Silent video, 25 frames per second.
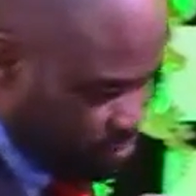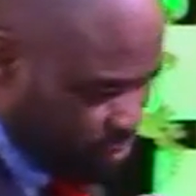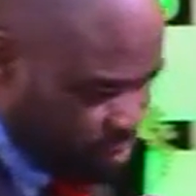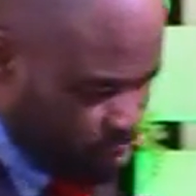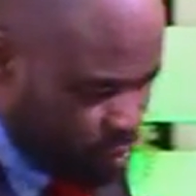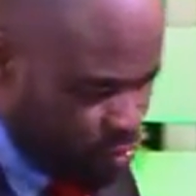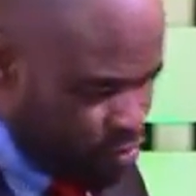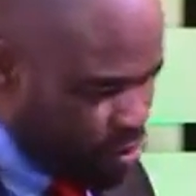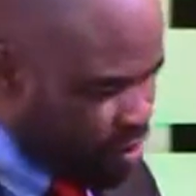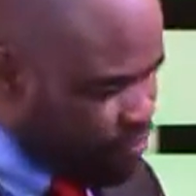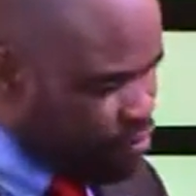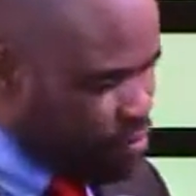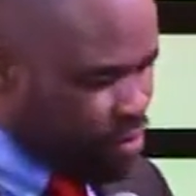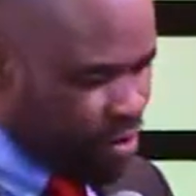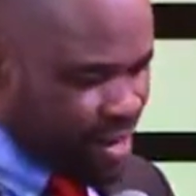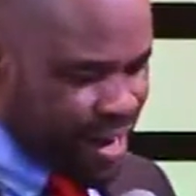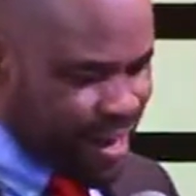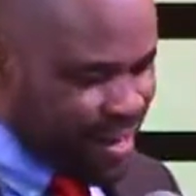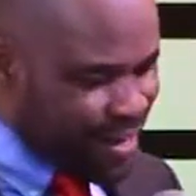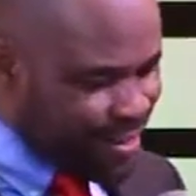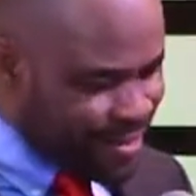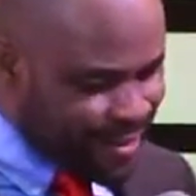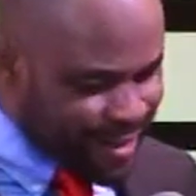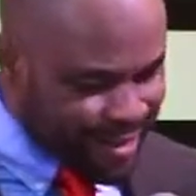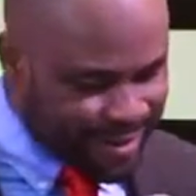so you have
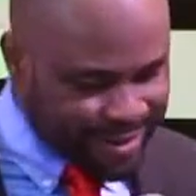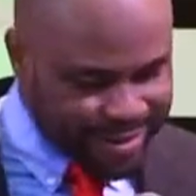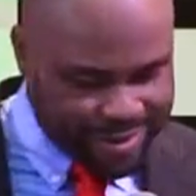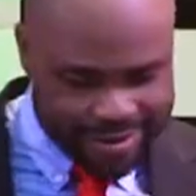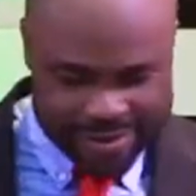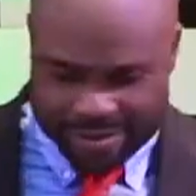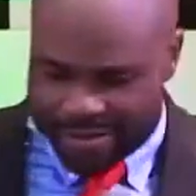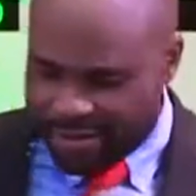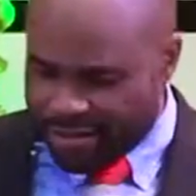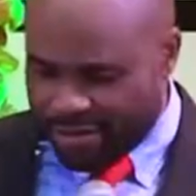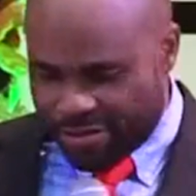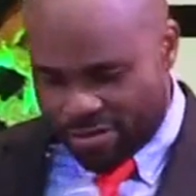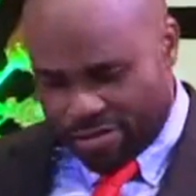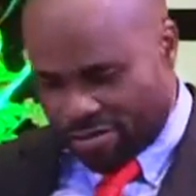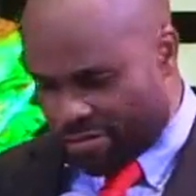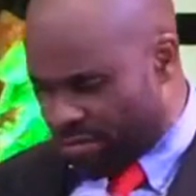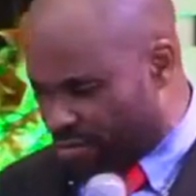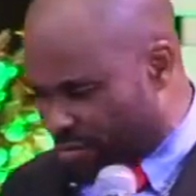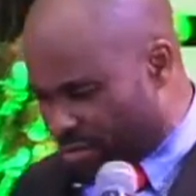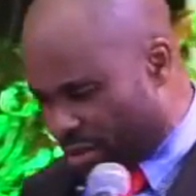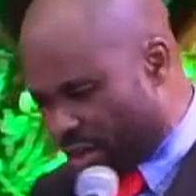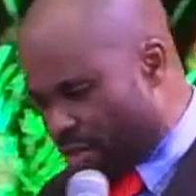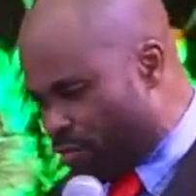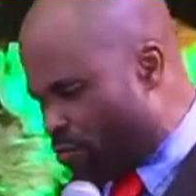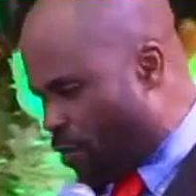already taken, you know,
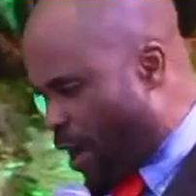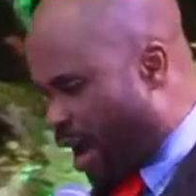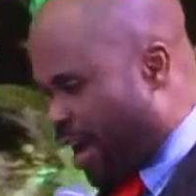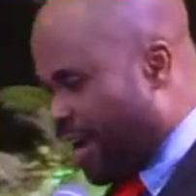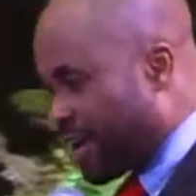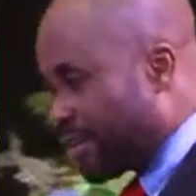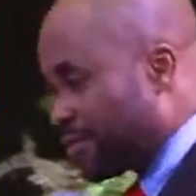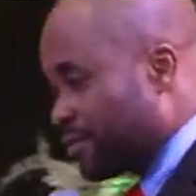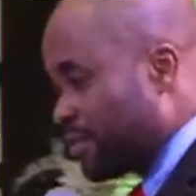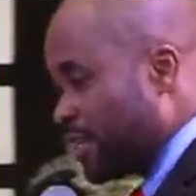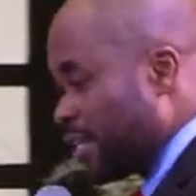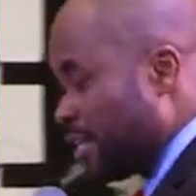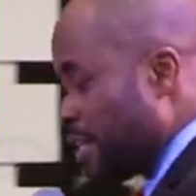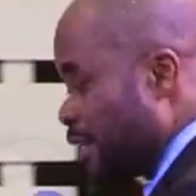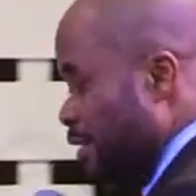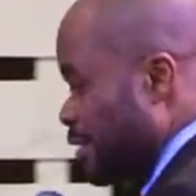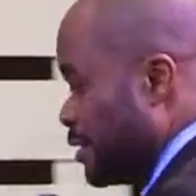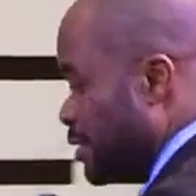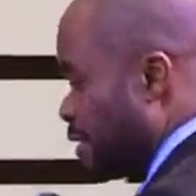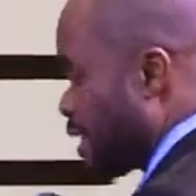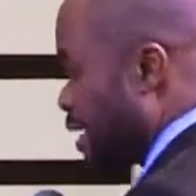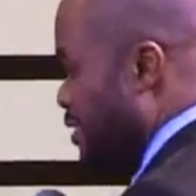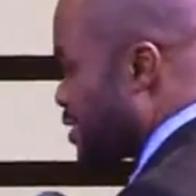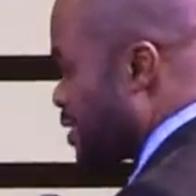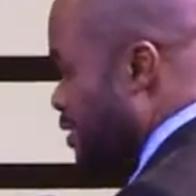
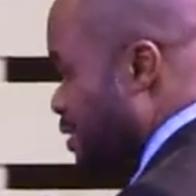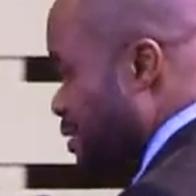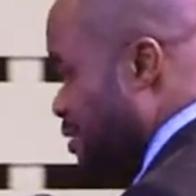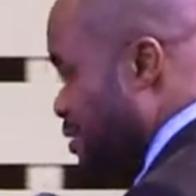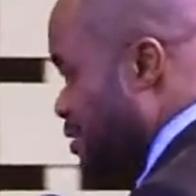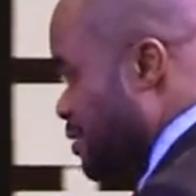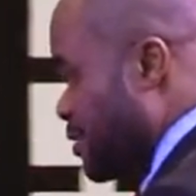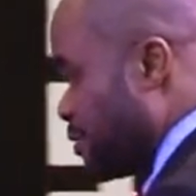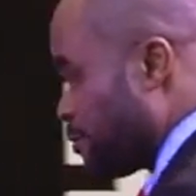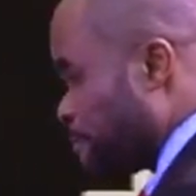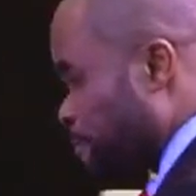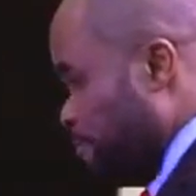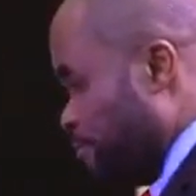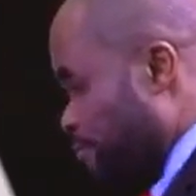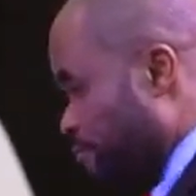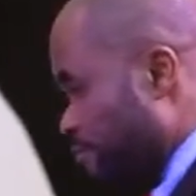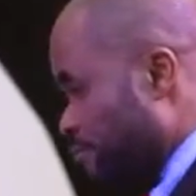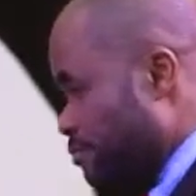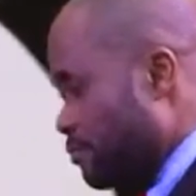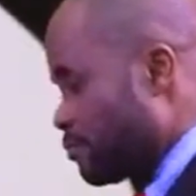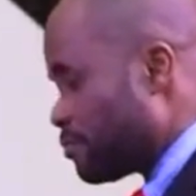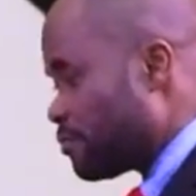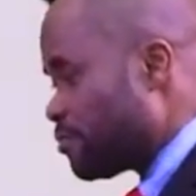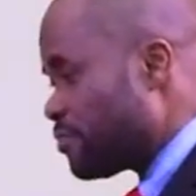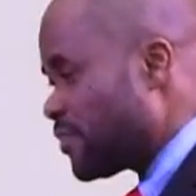and that's it.
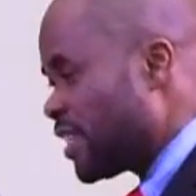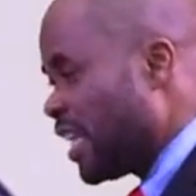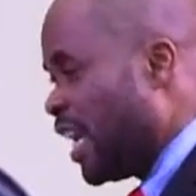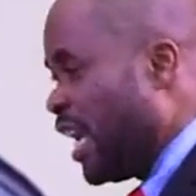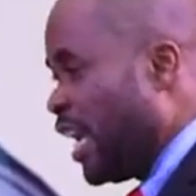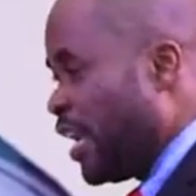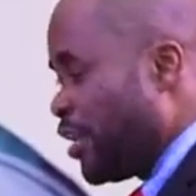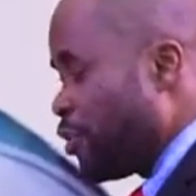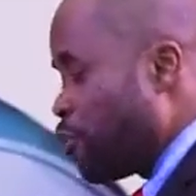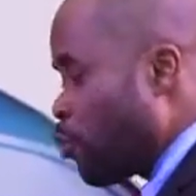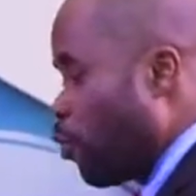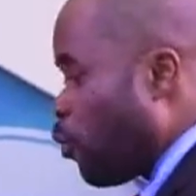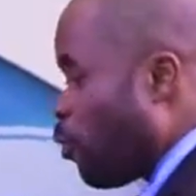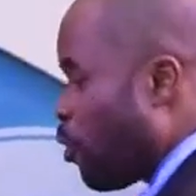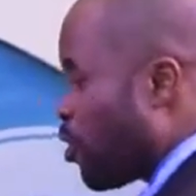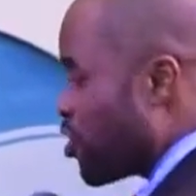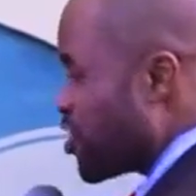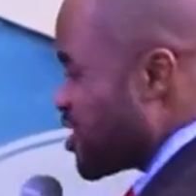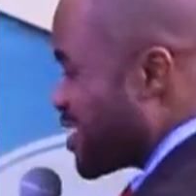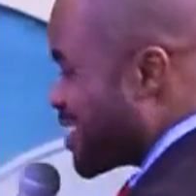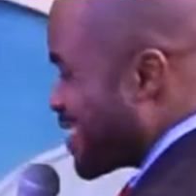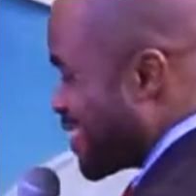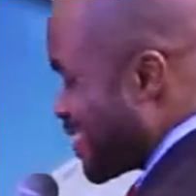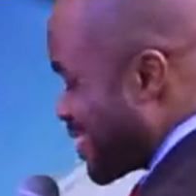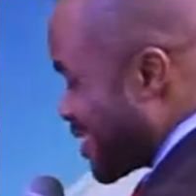You
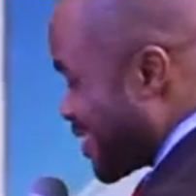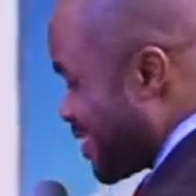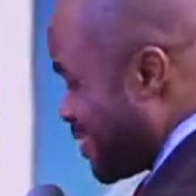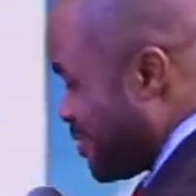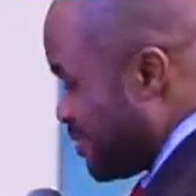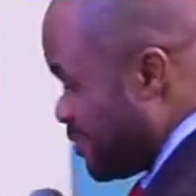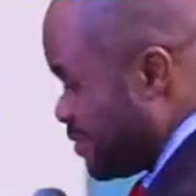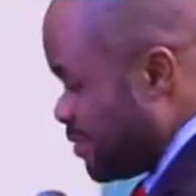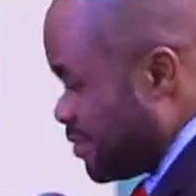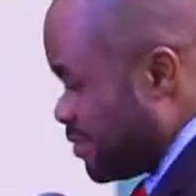want it.